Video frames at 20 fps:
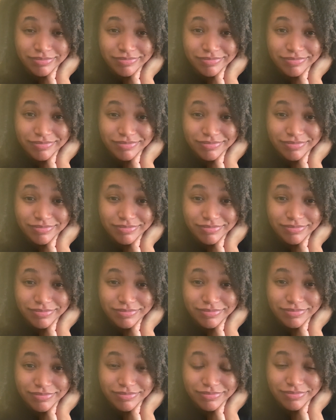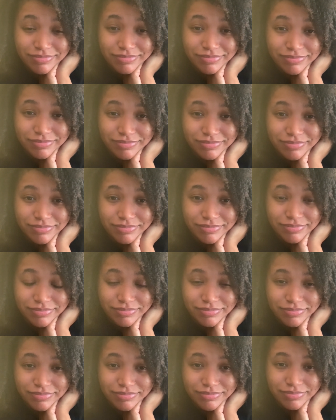(no one is talking)